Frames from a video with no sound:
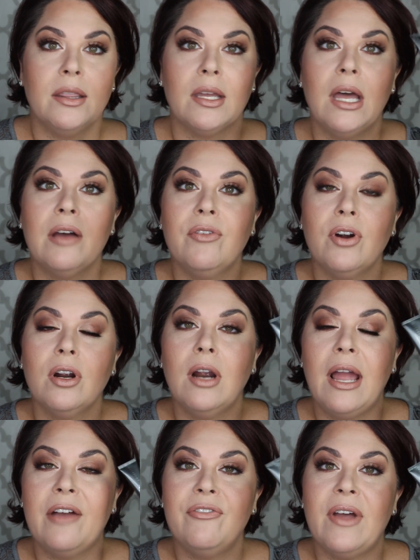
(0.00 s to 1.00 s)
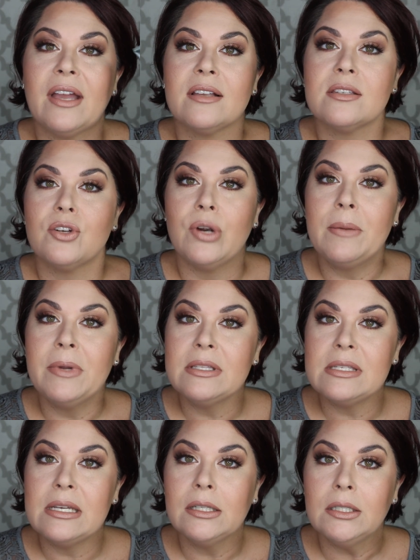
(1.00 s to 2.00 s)
The Cover FX cream
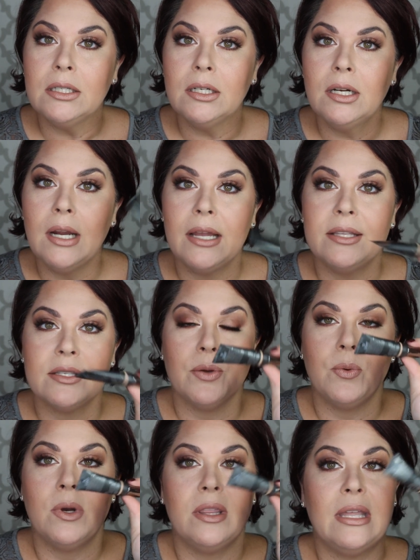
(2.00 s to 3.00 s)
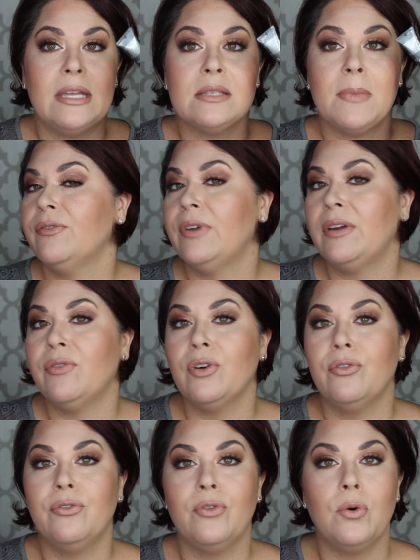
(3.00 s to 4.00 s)
concealer is the one that is my
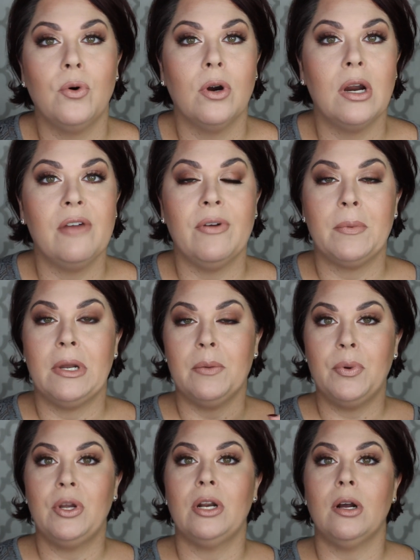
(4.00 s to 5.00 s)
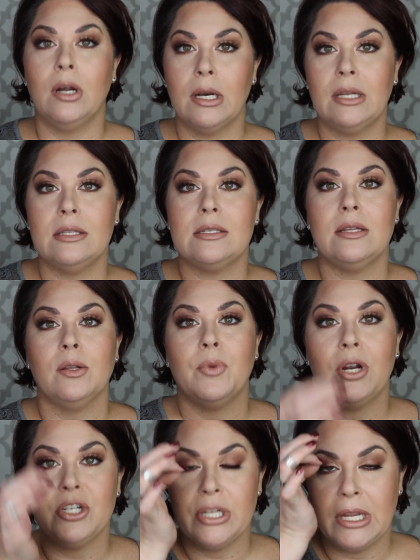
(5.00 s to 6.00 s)
favorite for if I'm going to put it on a concealer
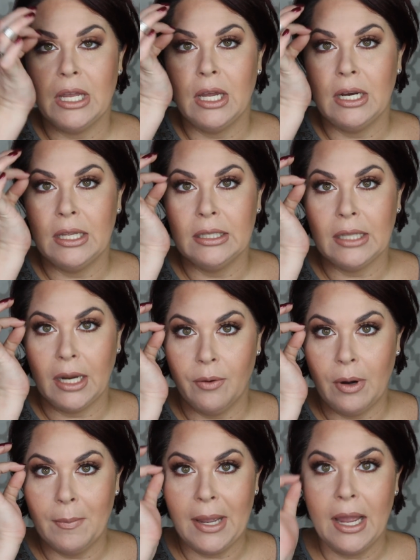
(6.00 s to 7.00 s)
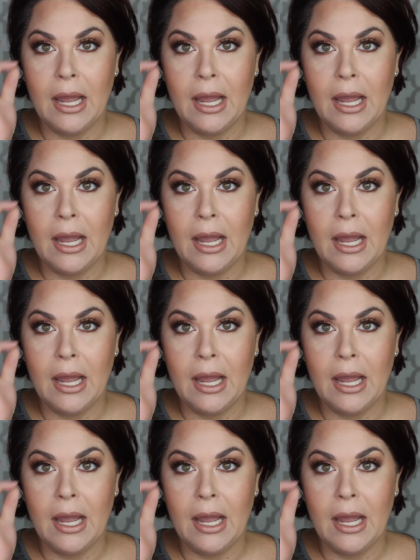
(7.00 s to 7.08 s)
brush and cut in like around my